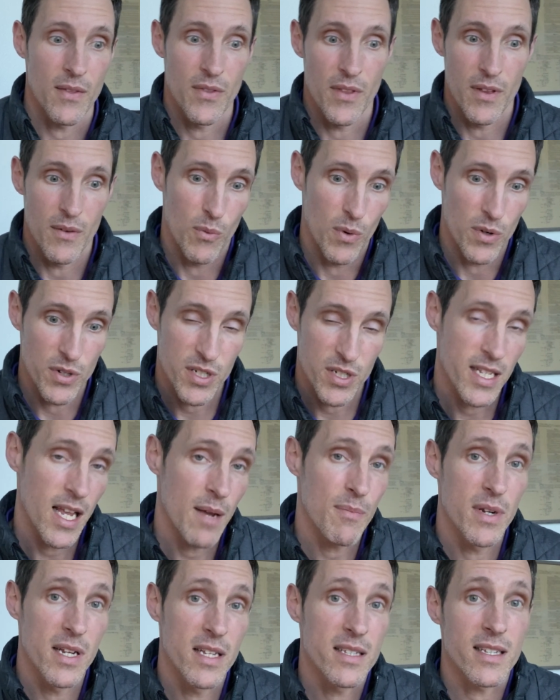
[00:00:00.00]
we're
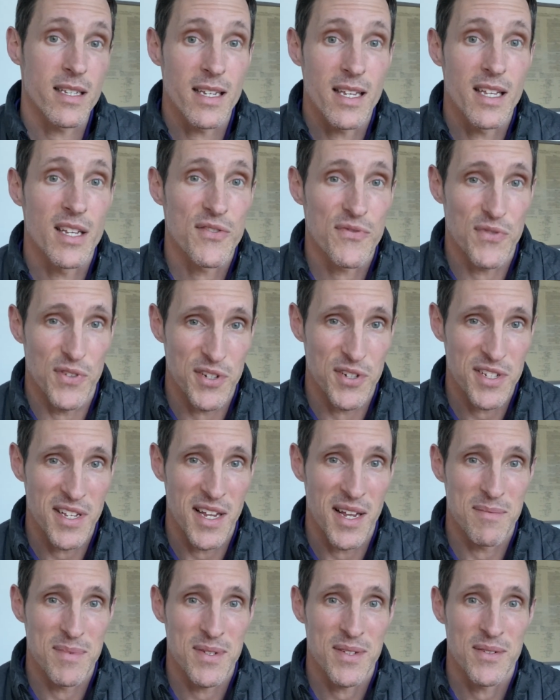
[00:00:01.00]
stepping into his
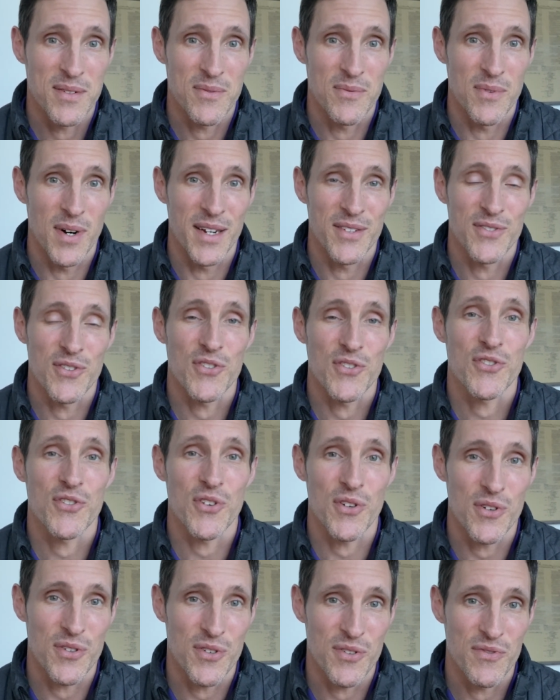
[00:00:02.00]
footsteps, right? To
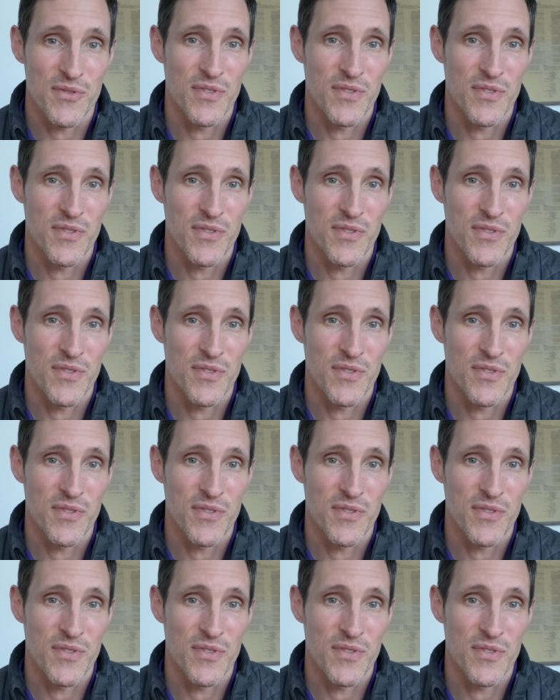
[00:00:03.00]
serve